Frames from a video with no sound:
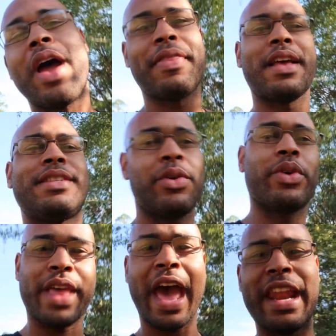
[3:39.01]
right that's it
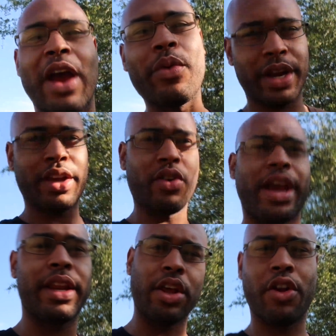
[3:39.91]
with that now we're gonna go
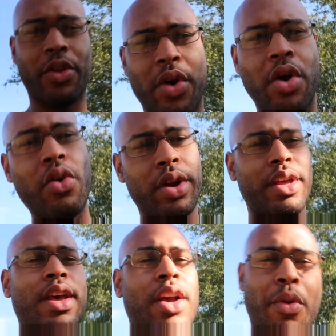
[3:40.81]
ahead and get on the
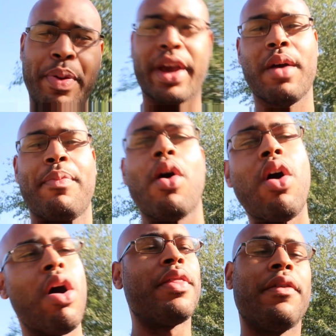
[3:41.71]
road go pick up
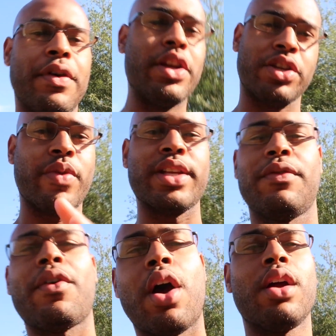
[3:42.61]
Paul and then finish the
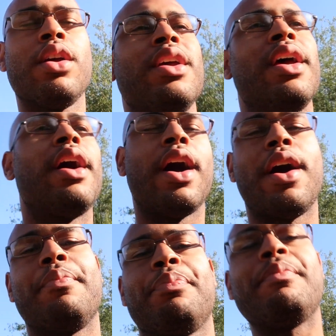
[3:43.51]
rest of our
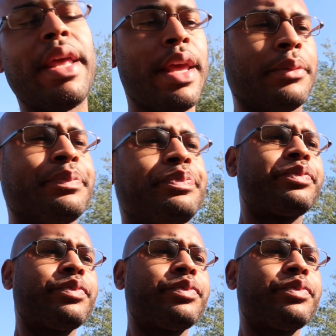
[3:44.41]
um, meeting